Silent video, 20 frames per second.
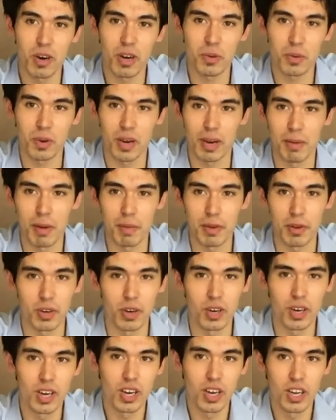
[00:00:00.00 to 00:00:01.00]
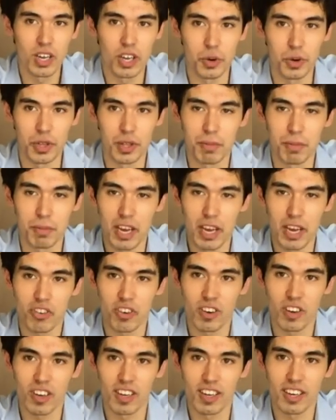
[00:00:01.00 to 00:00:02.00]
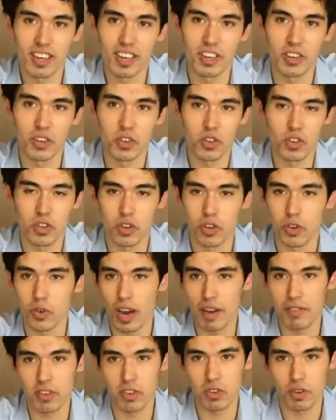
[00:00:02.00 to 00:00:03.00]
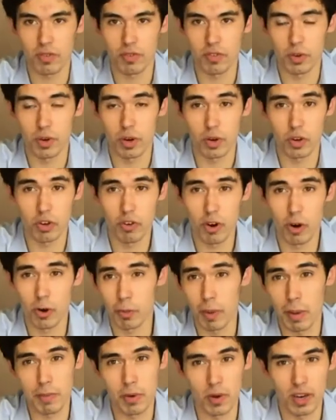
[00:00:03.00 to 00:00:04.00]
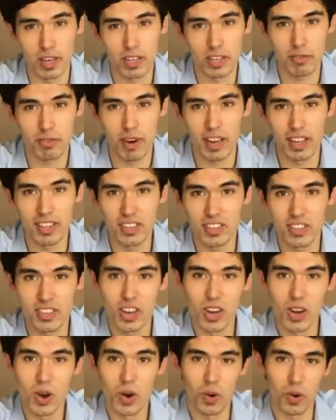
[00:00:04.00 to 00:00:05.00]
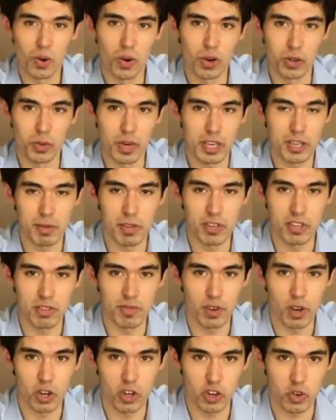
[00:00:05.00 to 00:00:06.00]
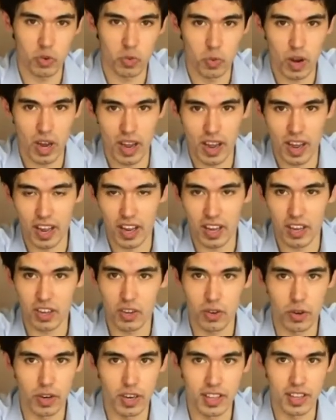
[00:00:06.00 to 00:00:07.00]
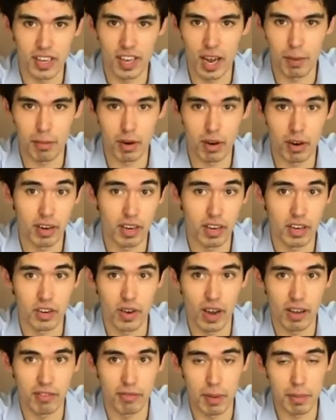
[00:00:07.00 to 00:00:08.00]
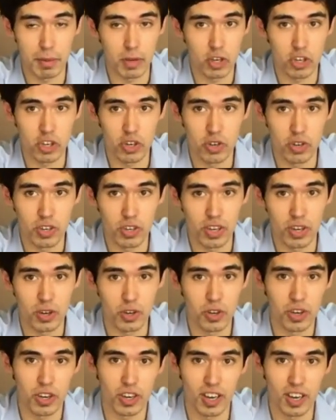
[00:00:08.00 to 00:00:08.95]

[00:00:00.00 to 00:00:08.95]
one, where maybe you're you're with a matron and you you have to sort of do it on your own, or maybe you ask friends, or the Westminster version where you're in the library and you have maybe a tutor who you can